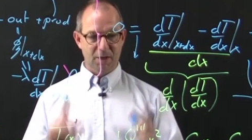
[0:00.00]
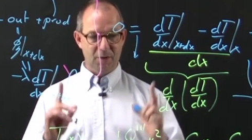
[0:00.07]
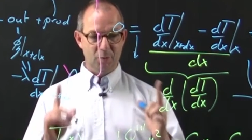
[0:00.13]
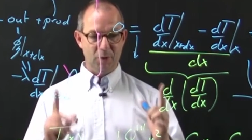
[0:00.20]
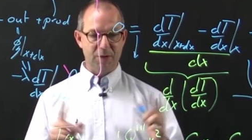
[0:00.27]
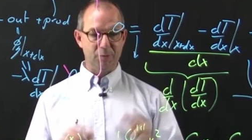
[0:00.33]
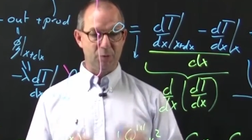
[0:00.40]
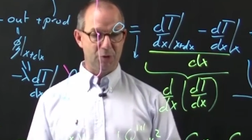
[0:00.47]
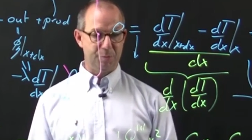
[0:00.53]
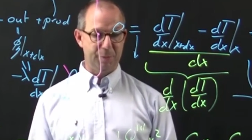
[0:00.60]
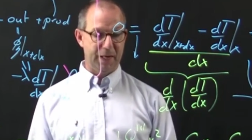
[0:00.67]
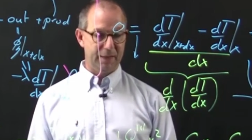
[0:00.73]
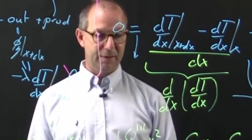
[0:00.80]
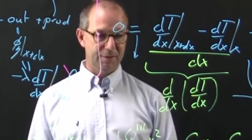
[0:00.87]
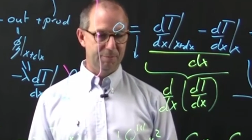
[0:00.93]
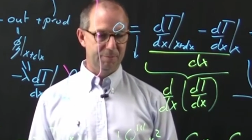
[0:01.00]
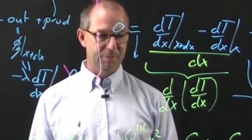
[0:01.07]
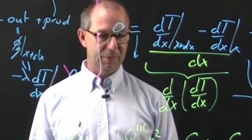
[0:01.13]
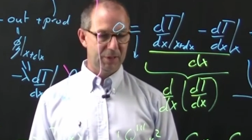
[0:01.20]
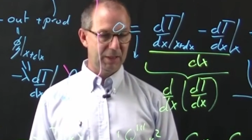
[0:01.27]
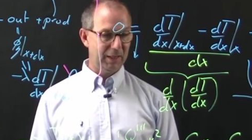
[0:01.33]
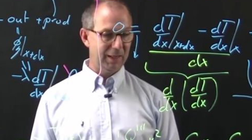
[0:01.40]
In retrospect,
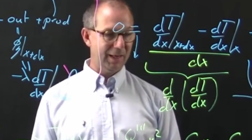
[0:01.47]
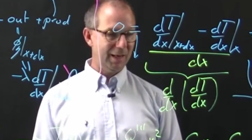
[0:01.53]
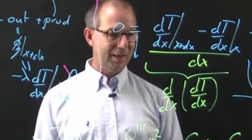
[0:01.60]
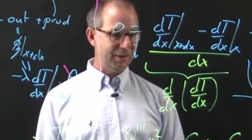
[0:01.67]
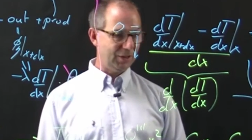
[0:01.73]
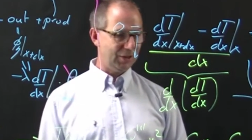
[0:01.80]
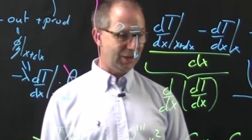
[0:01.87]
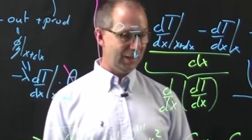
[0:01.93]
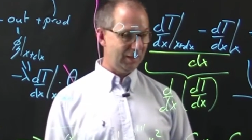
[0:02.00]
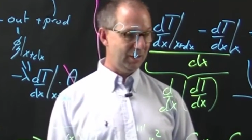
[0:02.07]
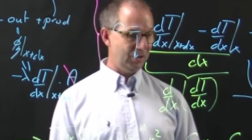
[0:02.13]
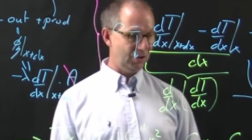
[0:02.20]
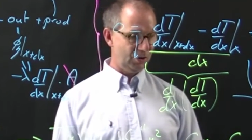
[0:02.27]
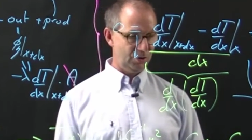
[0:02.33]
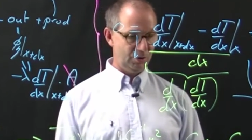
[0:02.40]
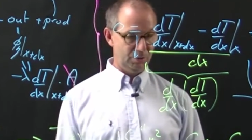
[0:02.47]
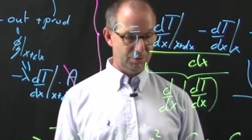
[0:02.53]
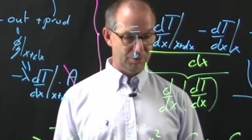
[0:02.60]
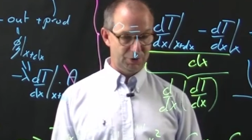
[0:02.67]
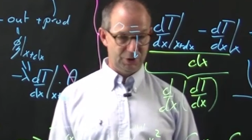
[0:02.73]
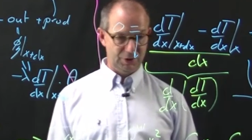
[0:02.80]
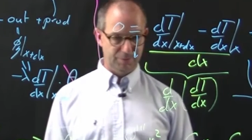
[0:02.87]
can I understand this
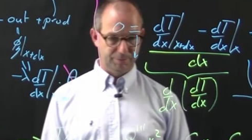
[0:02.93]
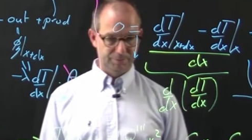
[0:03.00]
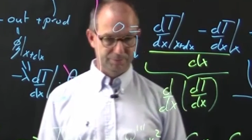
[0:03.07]
solution?